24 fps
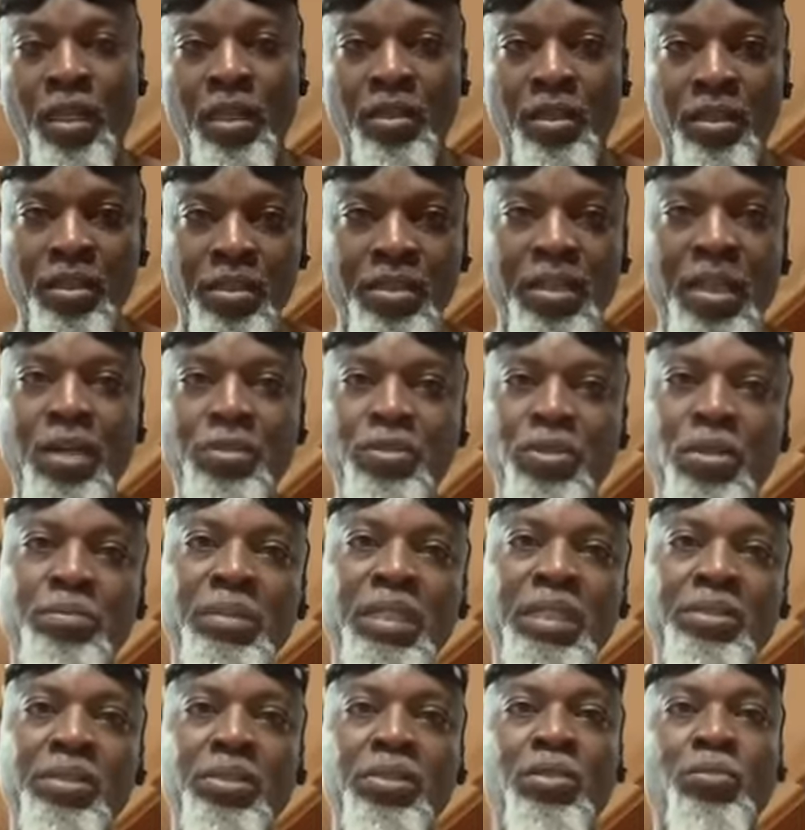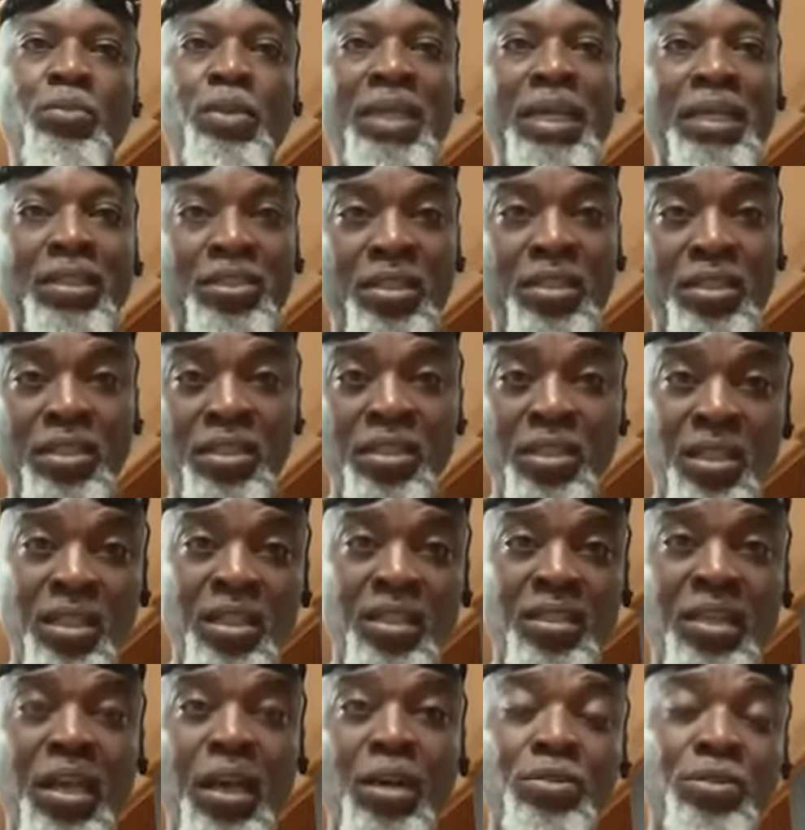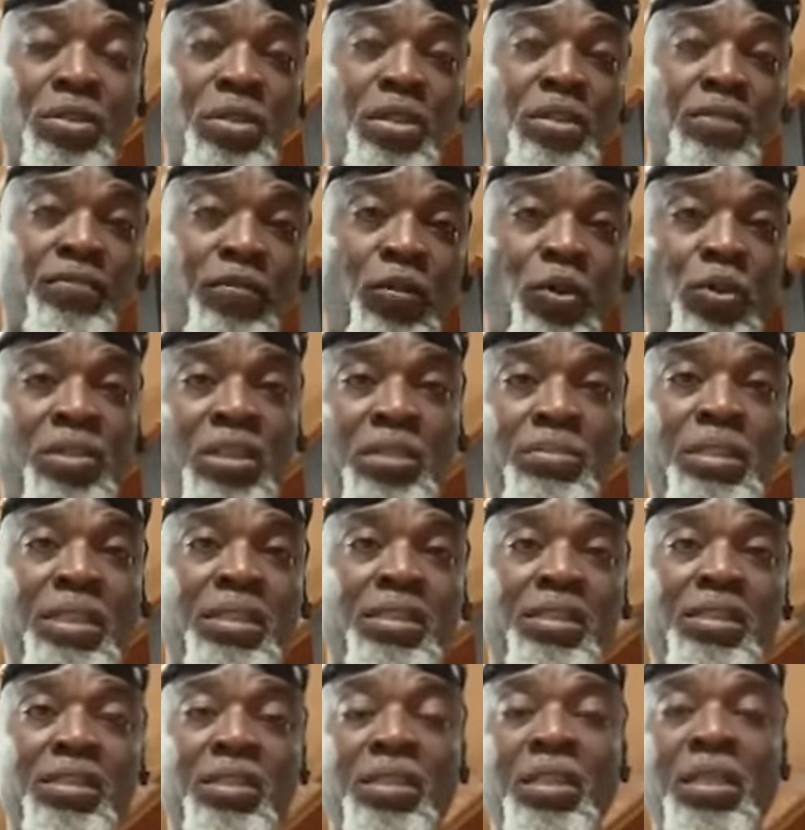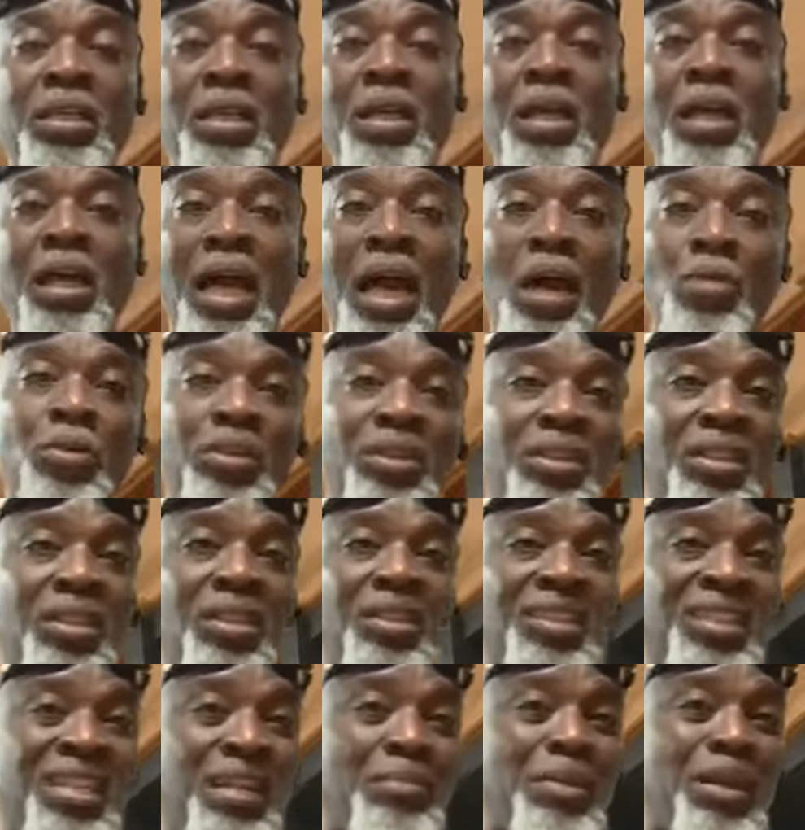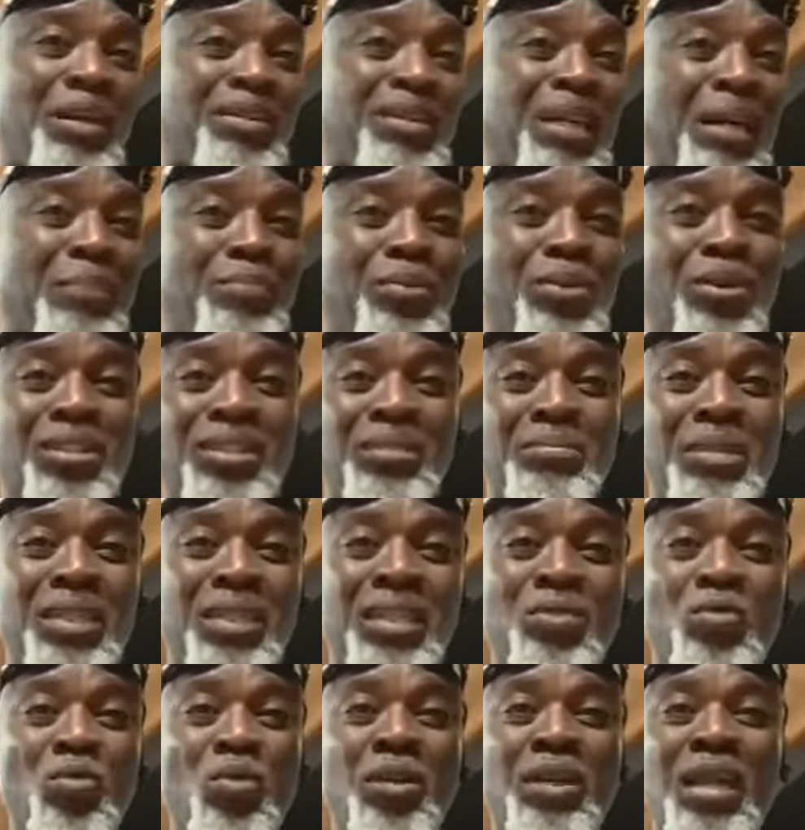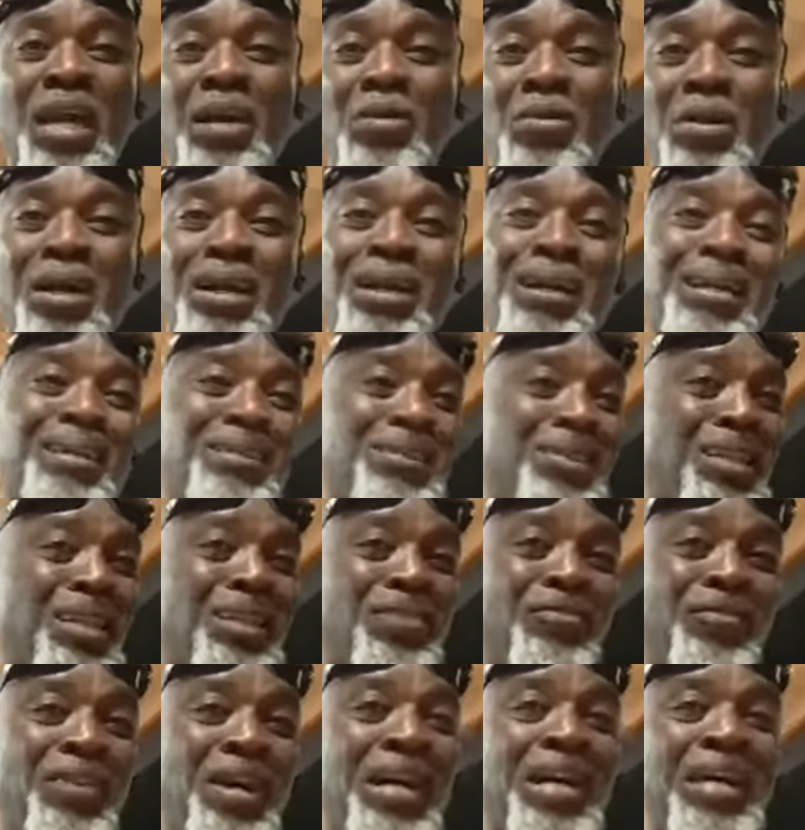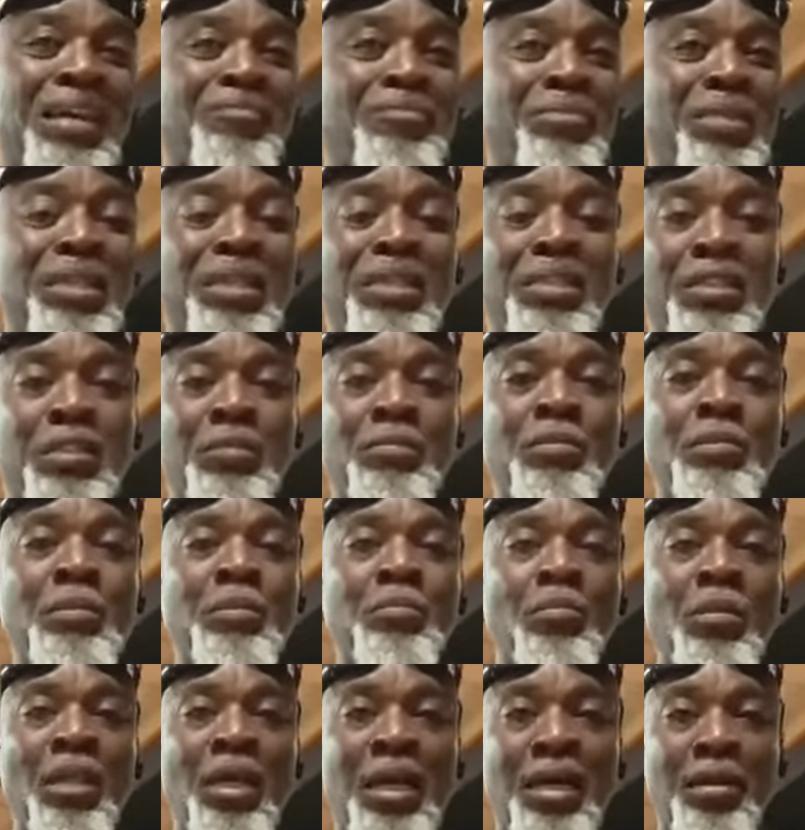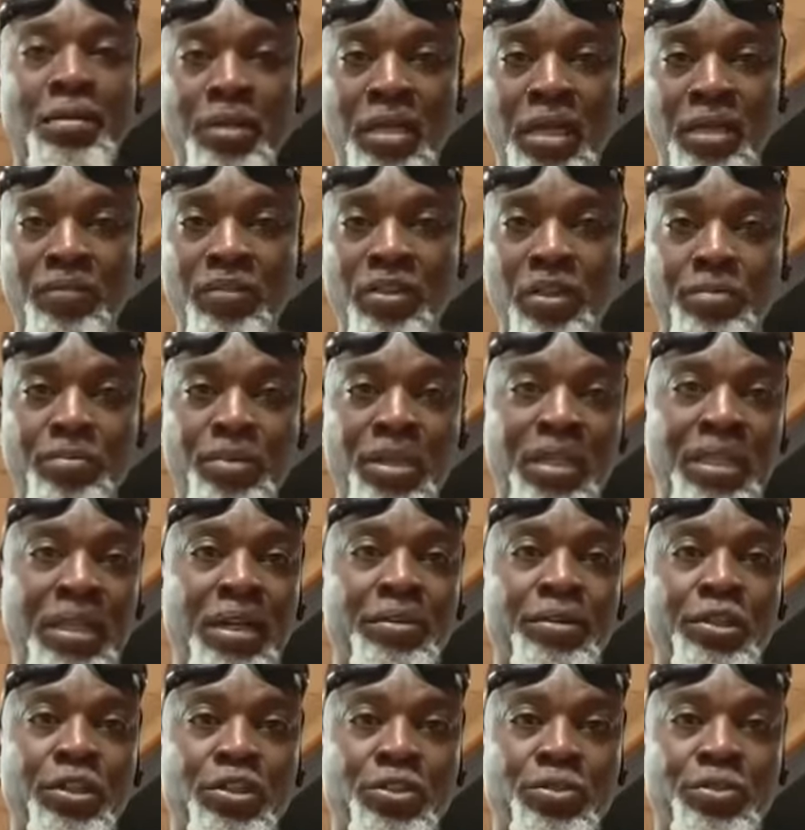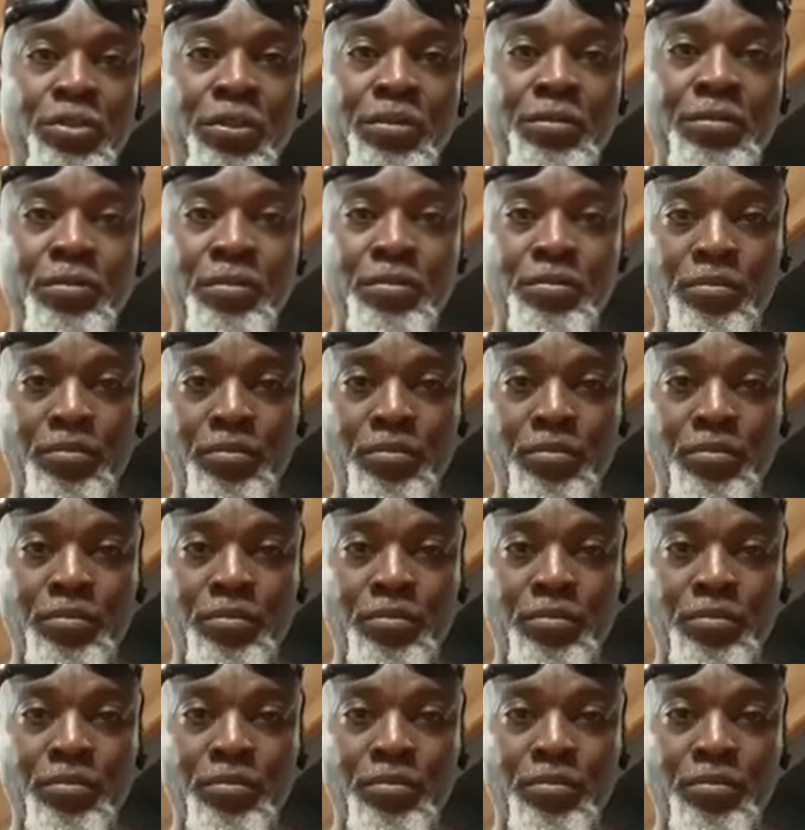3,000 meters. We actually did 3,040 meters, and we did it in about approximately 1 hour 35 minutes. I'll give you the breakdown later on,